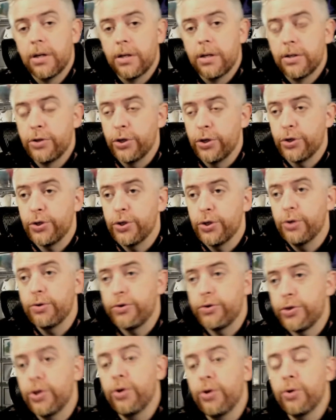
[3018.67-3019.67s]
to
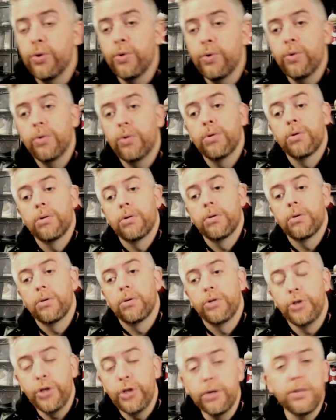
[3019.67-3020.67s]
shoot 2
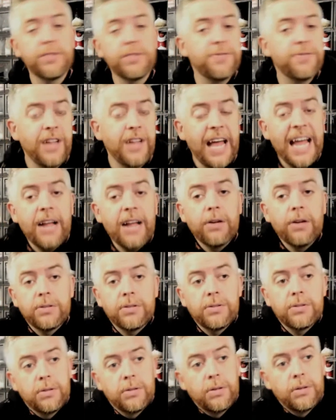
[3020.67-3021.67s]
useful
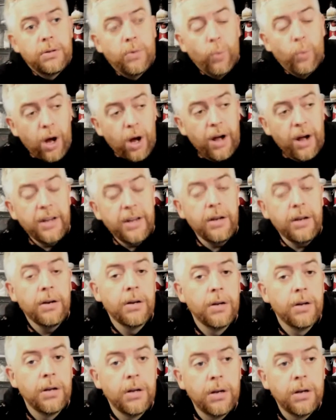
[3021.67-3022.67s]
angles. One,
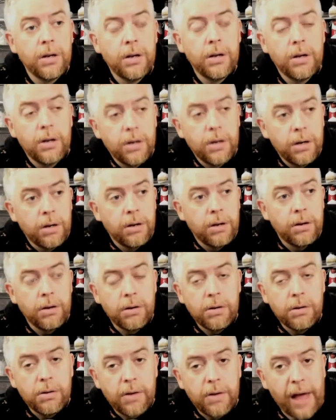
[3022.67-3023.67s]

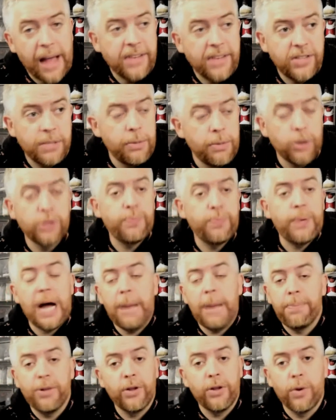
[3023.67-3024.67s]
as the most
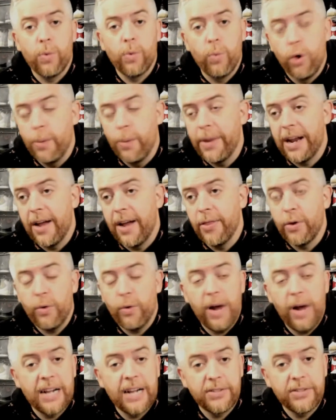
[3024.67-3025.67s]
popular woman on the
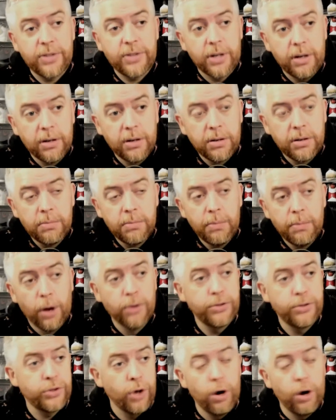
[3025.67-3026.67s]
roster,
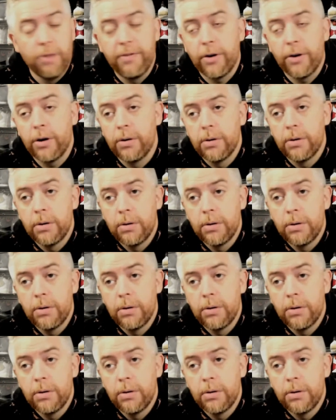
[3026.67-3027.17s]
most over,